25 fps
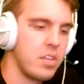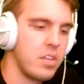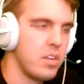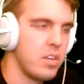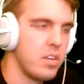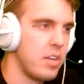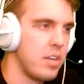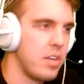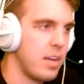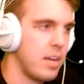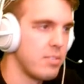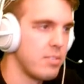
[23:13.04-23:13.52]

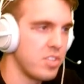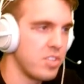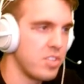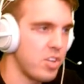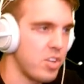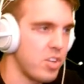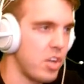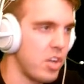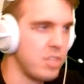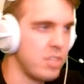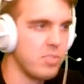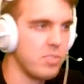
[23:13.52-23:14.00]
I'm just gonna
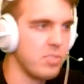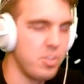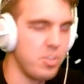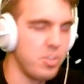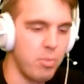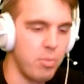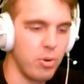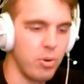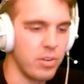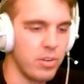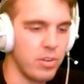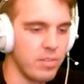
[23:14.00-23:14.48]
call him
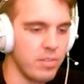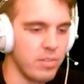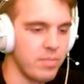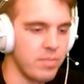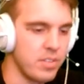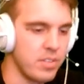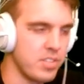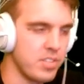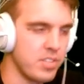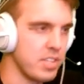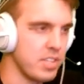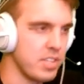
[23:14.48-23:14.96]
support
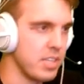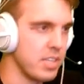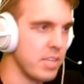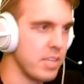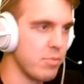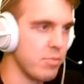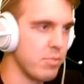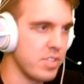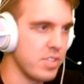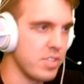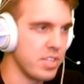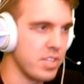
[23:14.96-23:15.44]
because he
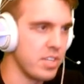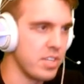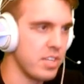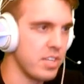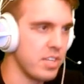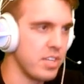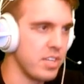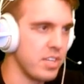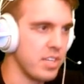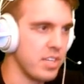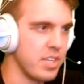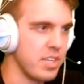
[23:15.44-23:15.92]
wasn't
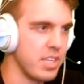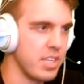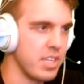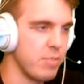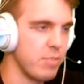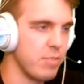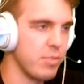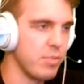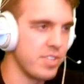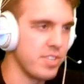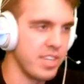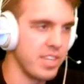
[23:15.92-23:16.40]

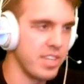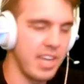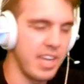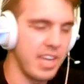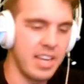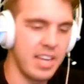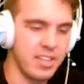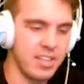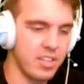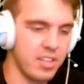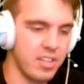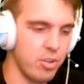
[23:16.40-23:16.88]

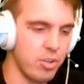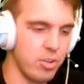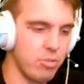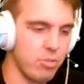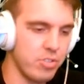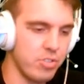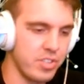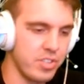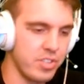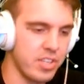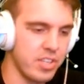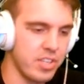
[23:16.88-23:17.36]
at the
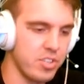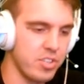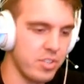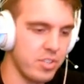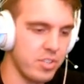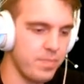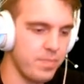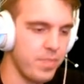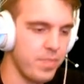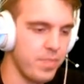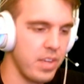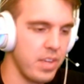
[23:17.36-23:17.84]
coaching session.
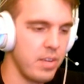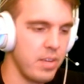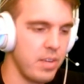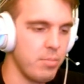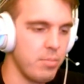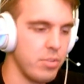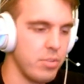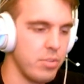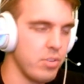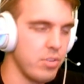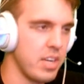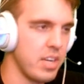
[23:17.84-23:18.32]

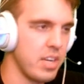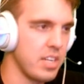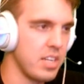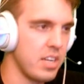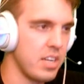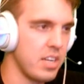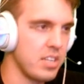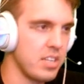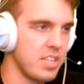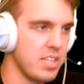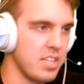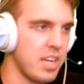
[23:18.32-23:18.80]
You got a
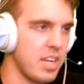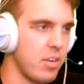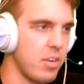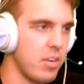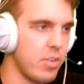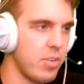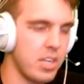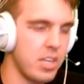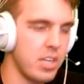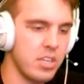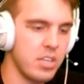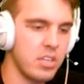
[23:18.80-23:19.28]

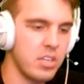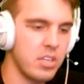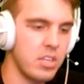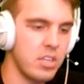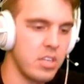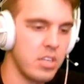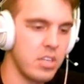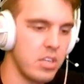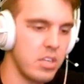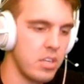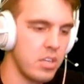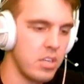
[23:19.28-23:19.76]
Tarek,
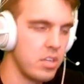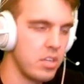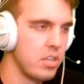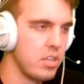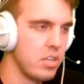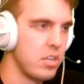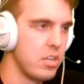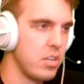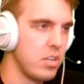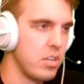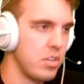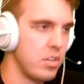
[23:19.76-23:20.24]

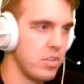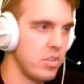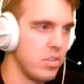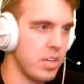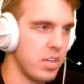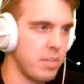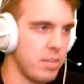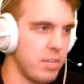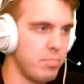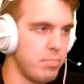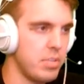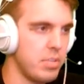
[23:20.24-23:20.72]
you
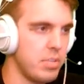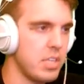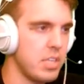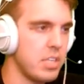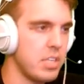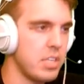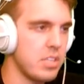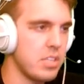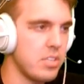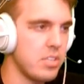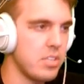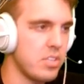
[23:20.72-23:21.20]
got
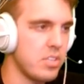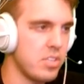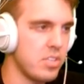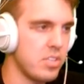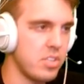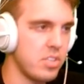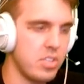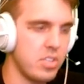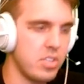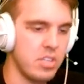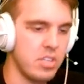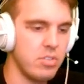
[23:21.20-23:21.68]

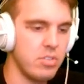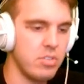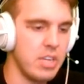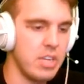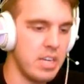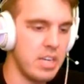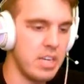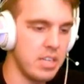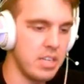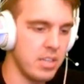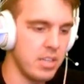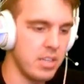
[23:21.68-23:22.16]
Blitz, and you
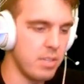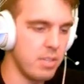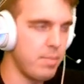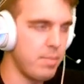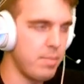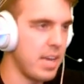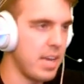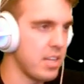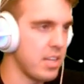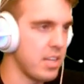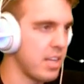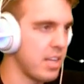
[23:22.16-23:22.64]
got the
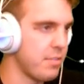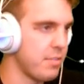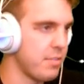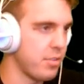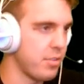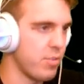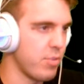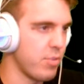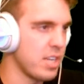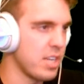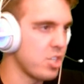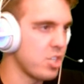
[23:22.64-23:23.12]
Mad Life
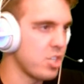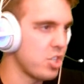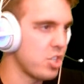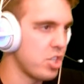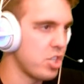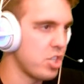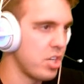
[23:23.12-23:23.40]
Thresh.